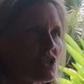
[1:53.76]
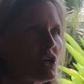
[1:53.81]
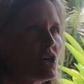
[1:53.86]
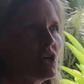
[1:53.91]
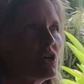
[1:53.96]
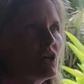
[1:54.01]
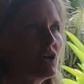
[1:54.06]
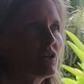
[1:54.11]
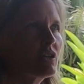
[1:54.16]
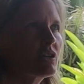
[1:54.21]

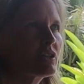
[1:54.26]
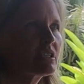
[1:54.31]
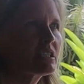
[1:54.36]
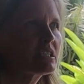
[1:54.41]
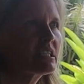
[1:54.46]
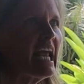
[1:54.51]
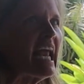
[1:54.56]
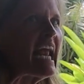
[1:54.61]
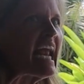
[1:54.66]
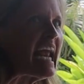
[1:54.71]

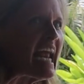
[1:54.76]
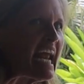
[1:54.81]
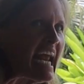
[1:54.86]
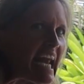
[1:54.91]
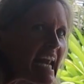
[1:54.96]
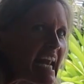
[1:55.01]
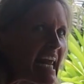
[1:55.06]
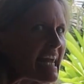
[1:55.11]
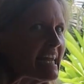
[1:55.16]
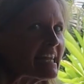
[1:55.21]
dogs,
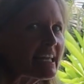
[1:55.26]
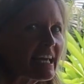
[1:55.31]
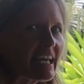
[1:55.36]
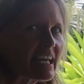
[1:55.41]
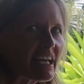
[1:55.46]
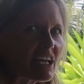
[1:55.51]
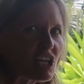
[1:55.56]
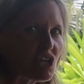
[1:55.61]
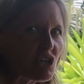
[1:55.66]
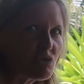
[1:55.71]

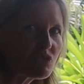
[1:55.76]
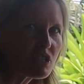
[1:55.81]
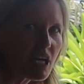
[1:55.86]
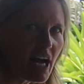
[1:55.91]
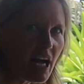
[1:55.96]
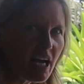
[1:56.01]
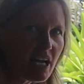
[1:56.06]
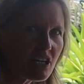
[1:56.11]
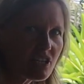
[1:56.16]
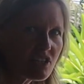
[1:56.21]
anything you
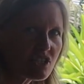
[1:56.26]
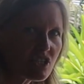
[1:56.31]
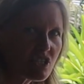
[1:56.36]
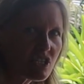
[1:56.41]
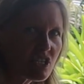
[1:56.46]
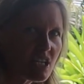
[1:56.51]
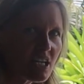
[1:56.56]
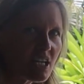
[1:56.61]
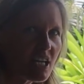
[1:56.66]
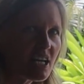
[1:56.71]
touch,